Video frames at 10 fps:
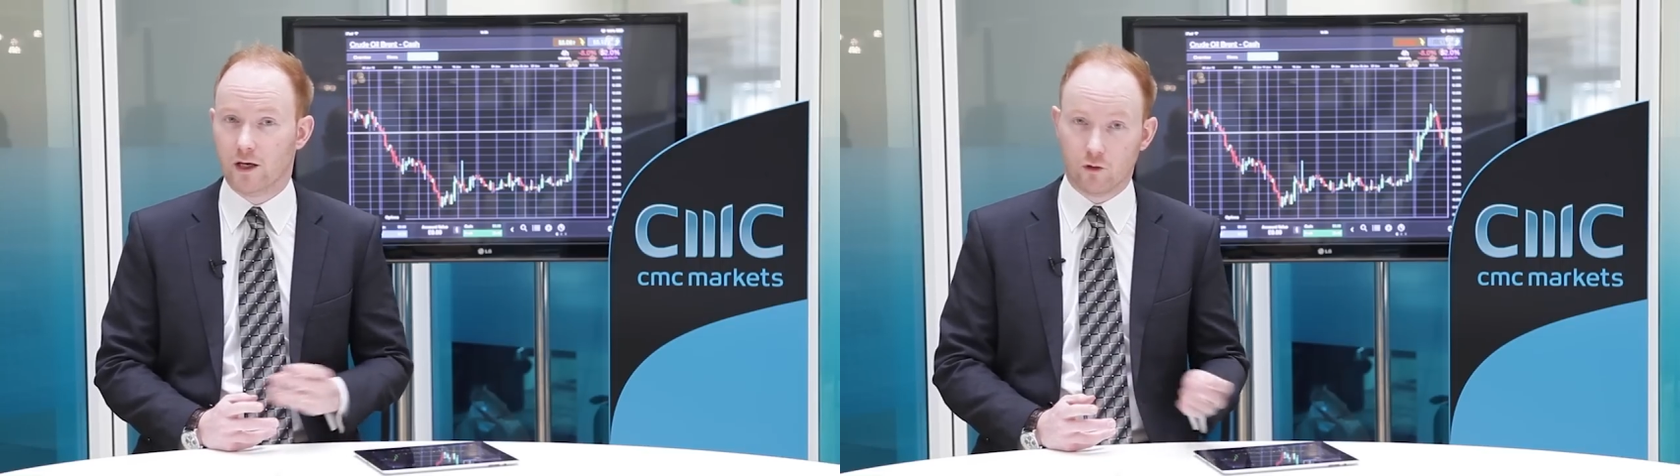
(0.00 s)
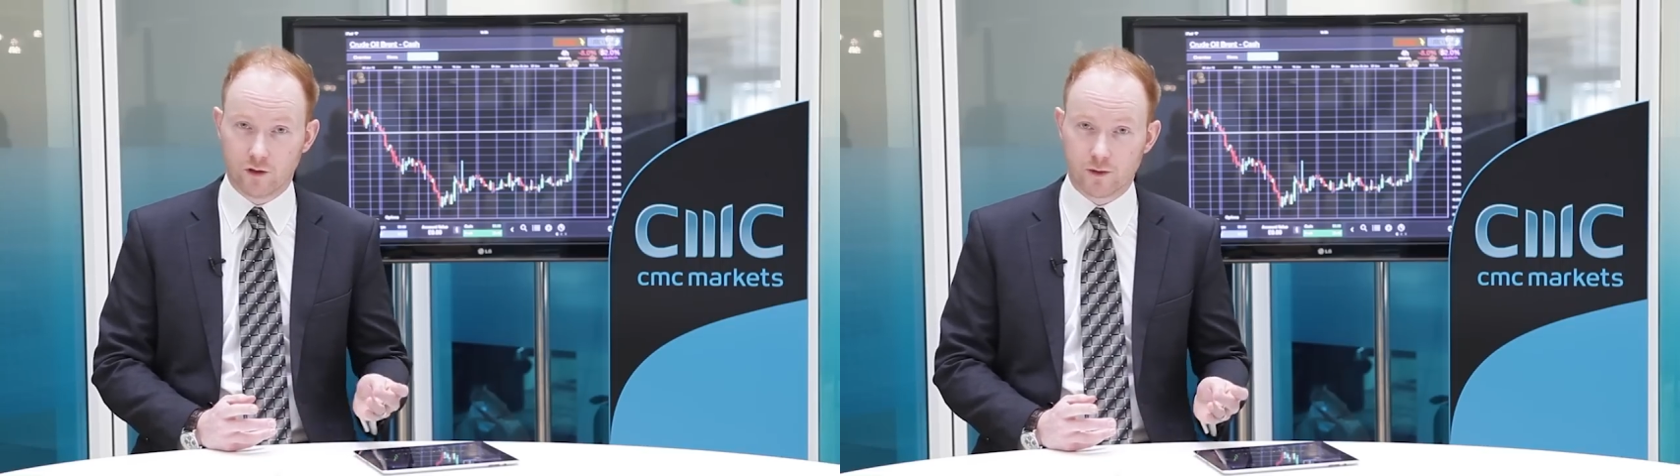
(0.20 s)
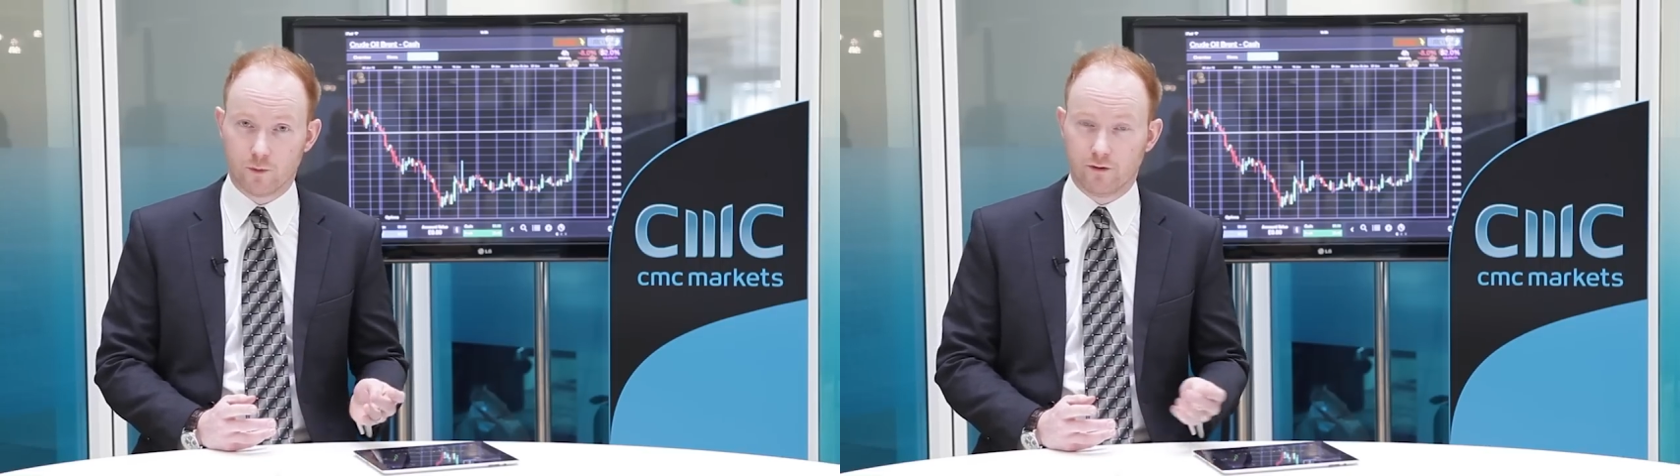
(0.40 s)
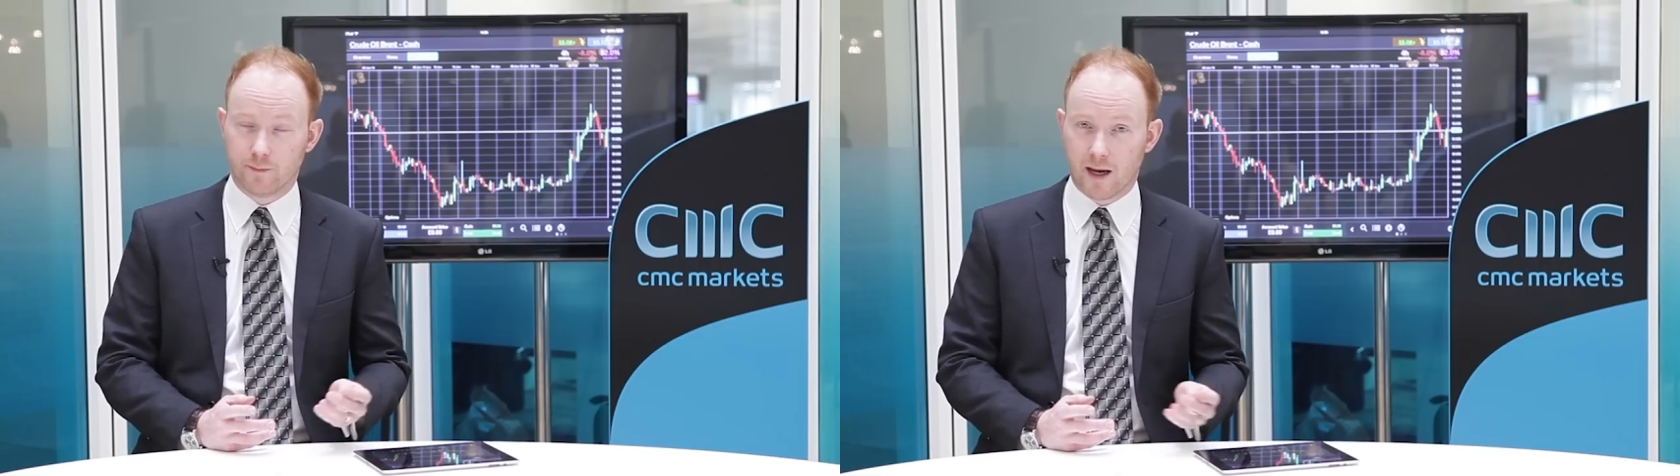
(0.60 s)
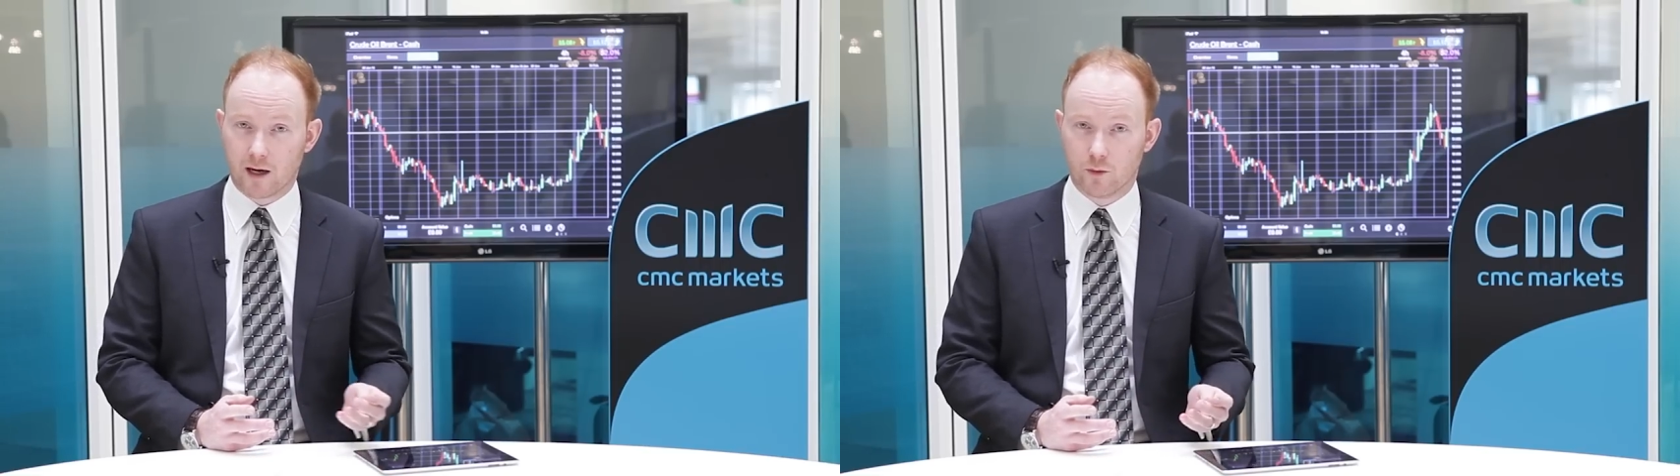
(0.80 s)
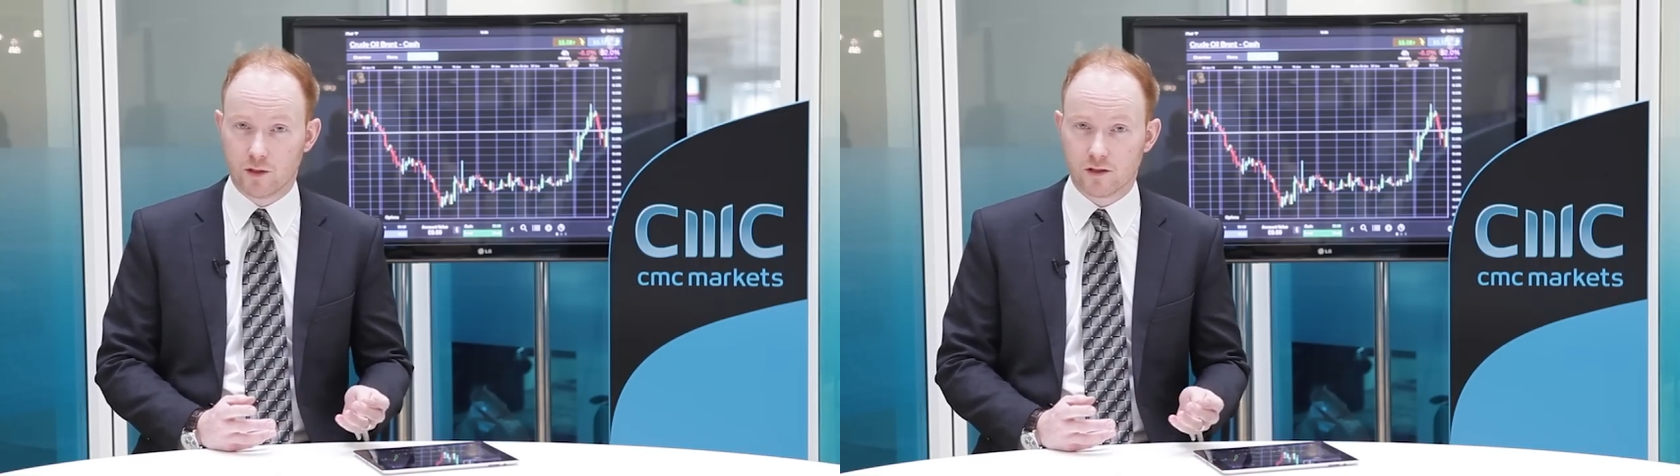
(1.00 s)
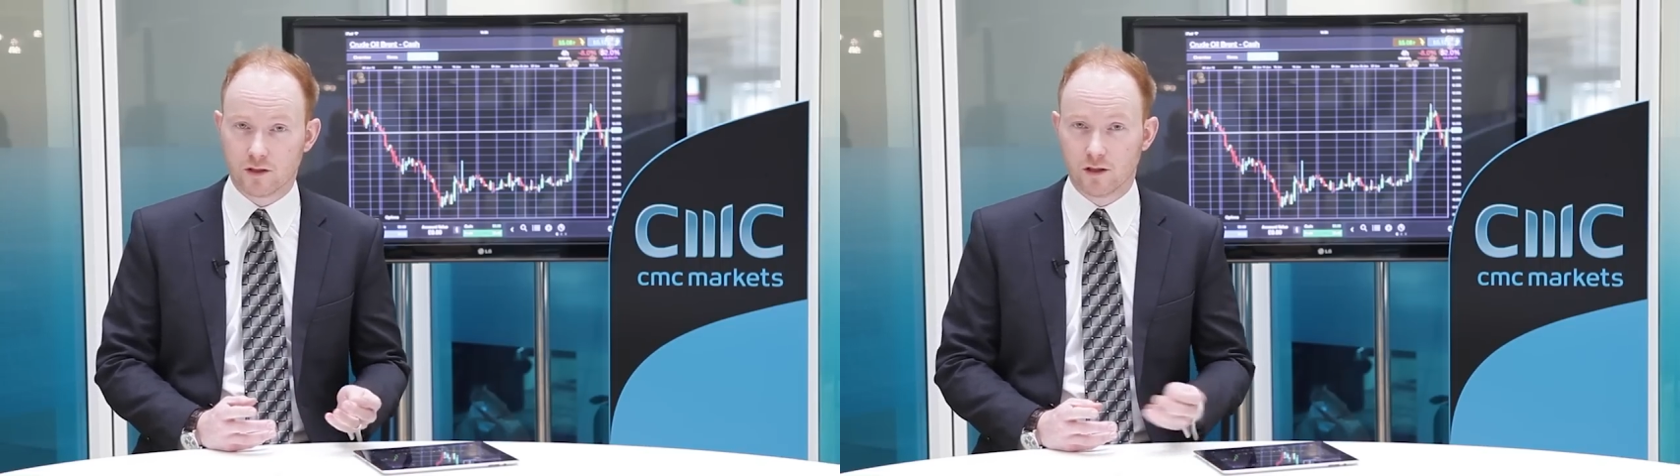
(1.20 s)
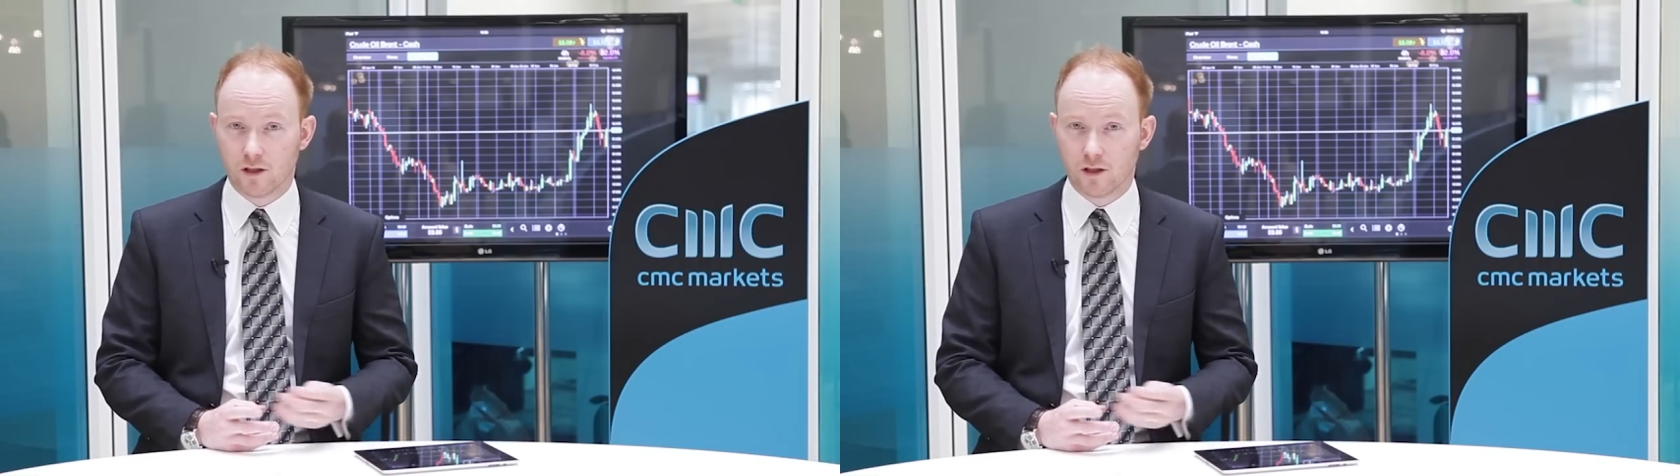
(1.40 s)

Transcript: or is it moving backwards?